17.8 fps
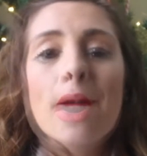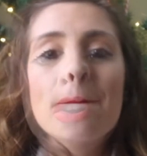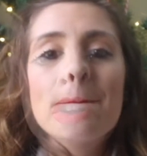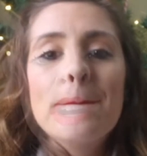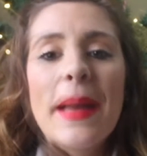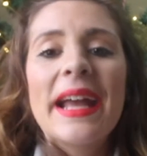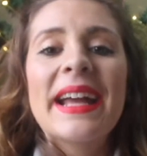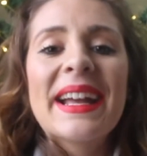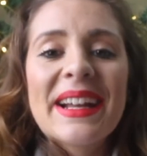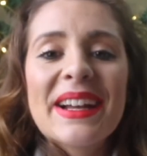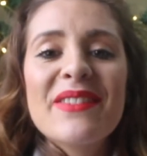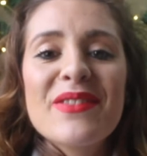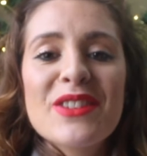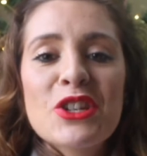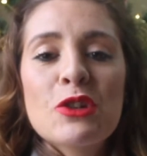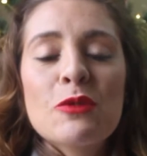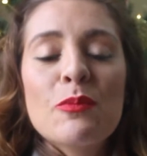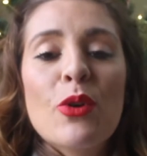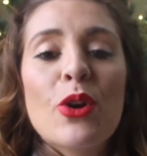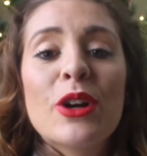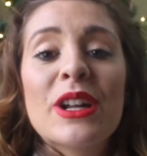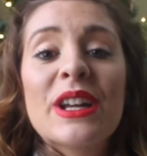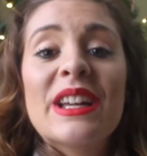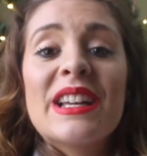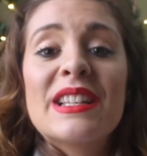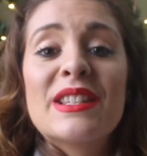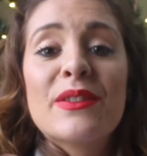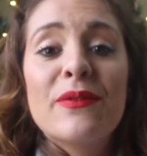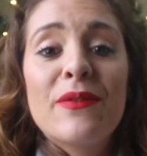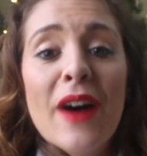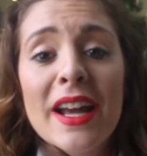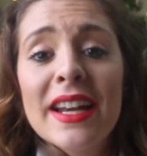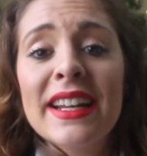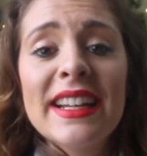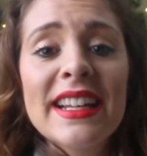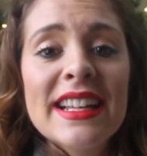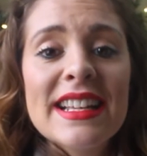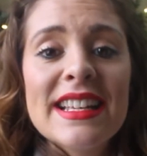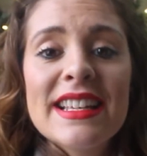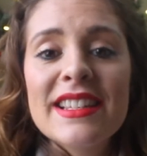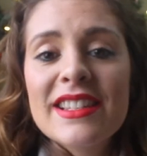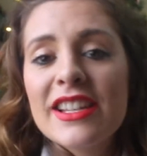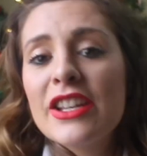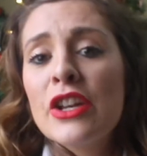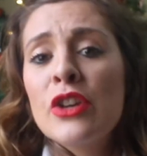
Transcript: Making a vision board is fun and easy.